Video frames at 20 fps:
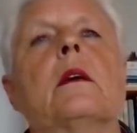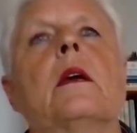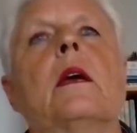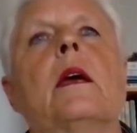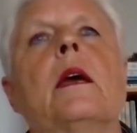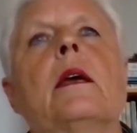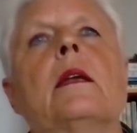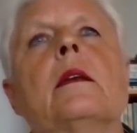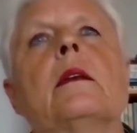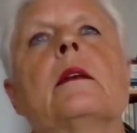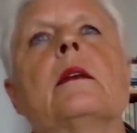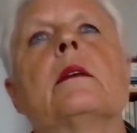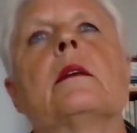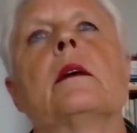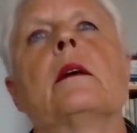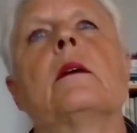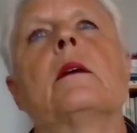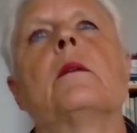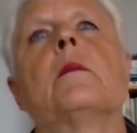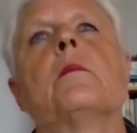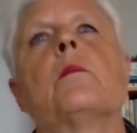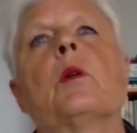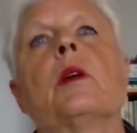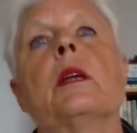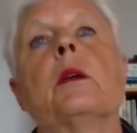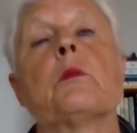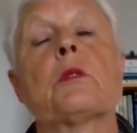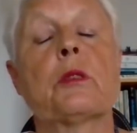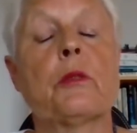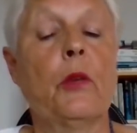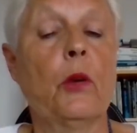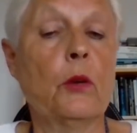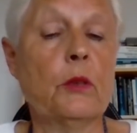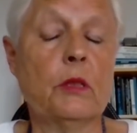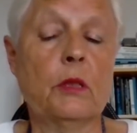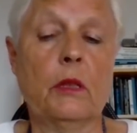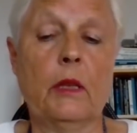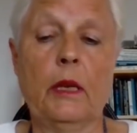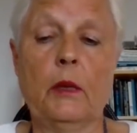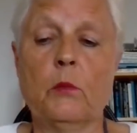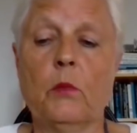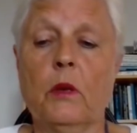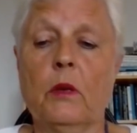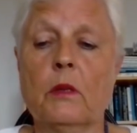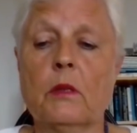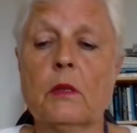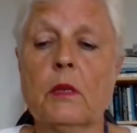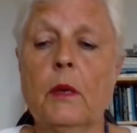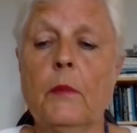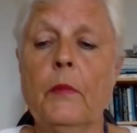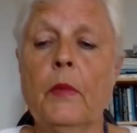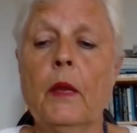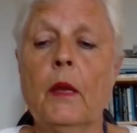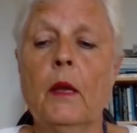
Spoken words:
and when he was 30, that was.